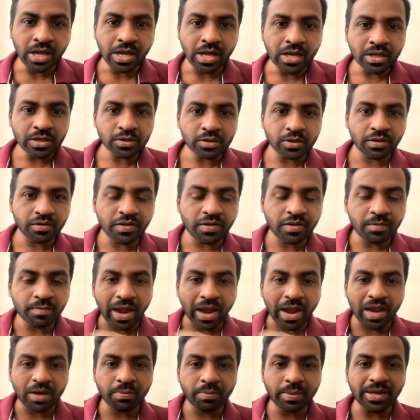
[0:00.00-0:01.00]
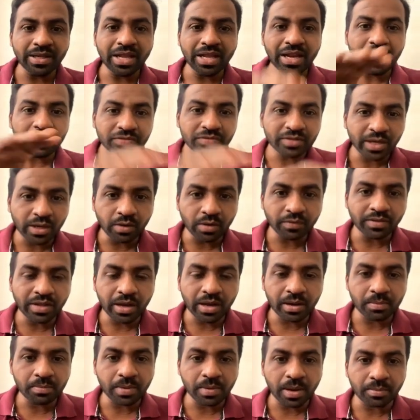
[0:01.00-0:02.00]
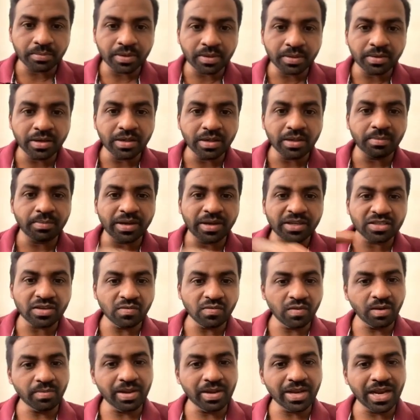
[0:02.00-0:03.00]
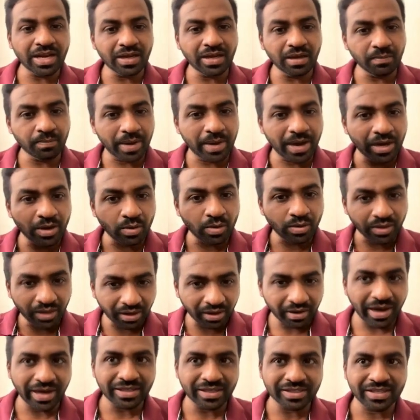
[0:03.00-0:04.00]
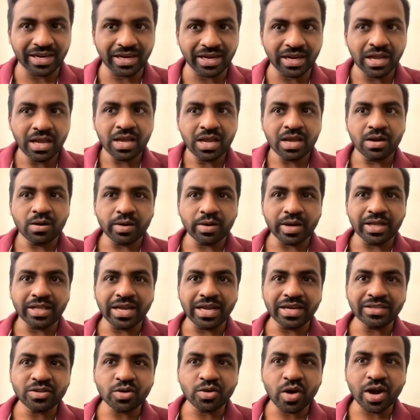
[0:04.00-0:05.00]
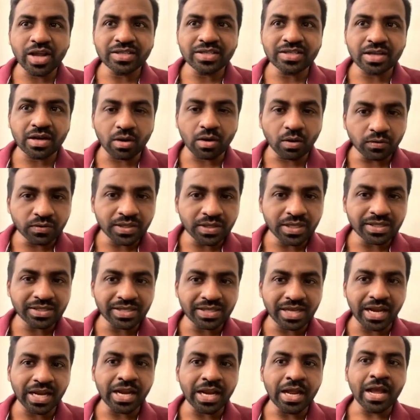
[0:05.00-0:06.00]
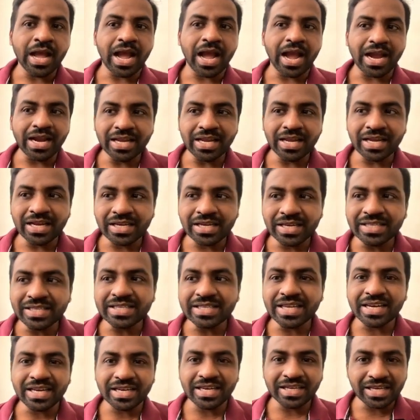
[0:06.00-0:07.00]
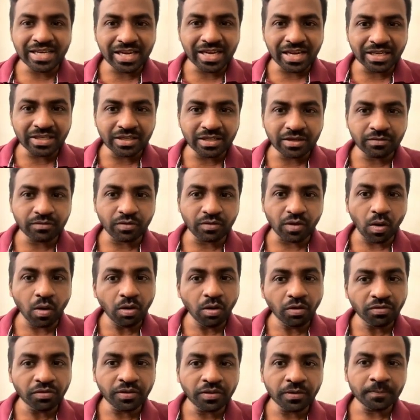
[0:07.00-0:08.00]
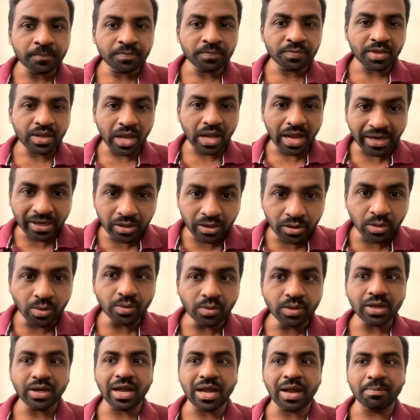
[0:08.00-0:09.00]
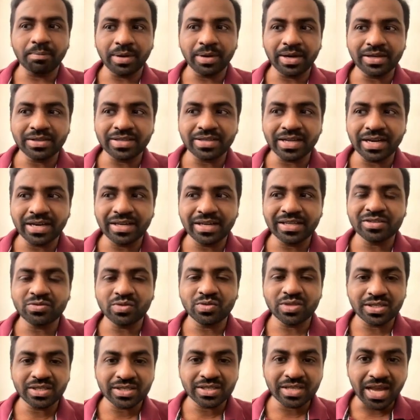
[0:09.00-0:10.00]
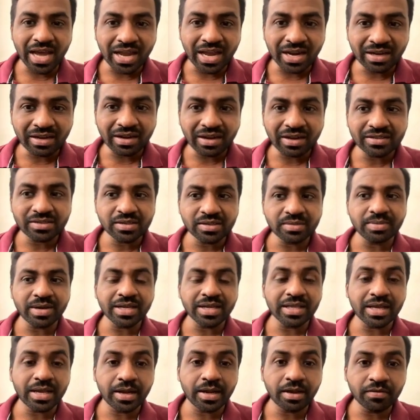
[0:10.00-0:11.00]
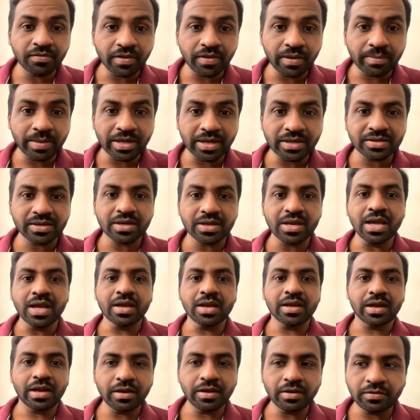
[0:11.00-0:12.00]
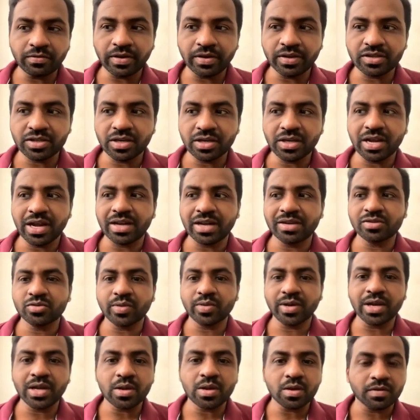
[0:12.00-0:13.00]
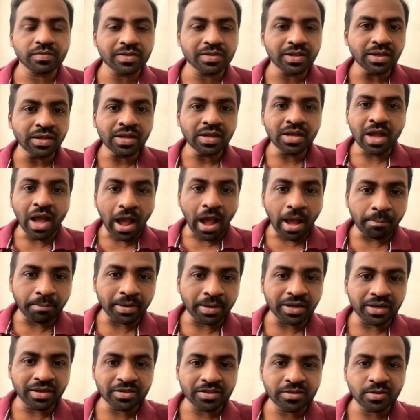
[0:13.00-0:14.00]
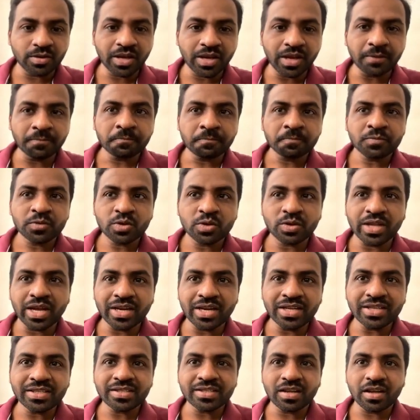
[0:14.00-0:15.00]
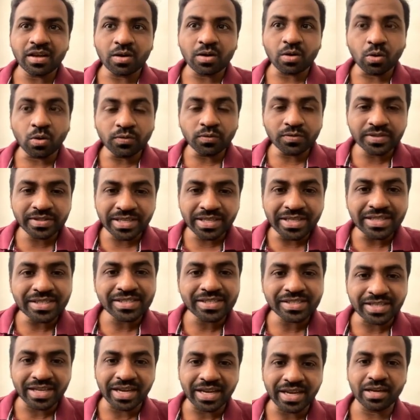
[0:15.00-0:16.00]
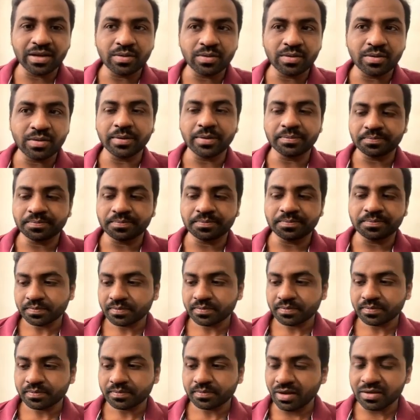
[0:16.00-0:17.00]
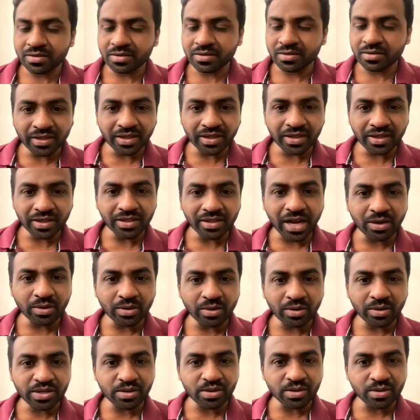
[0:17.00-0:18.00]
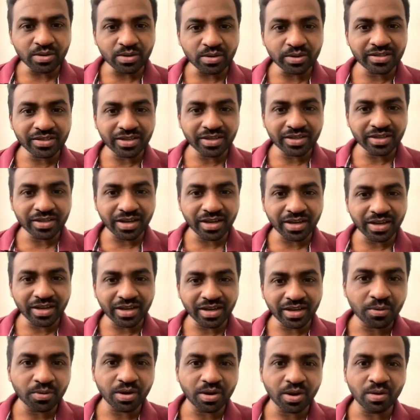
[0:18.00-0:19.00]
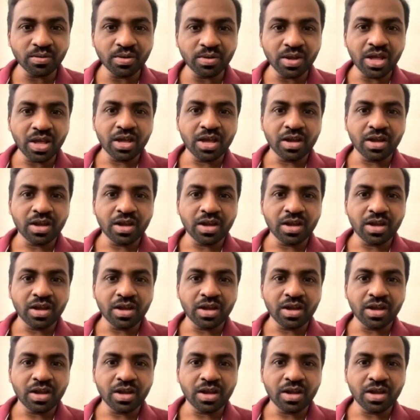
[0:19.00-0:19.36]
So if we palpate the left side of the abdomen, the patient will be getting pain on the right side. Okay, that is known as a Rovsings sign, and it is an indicative of acute appendicitis, which is characterized by the inflammation, infection, and swelling of the appendix. Okay, so that is Rovsings sign. Okay, so I think that question also is clear for you now.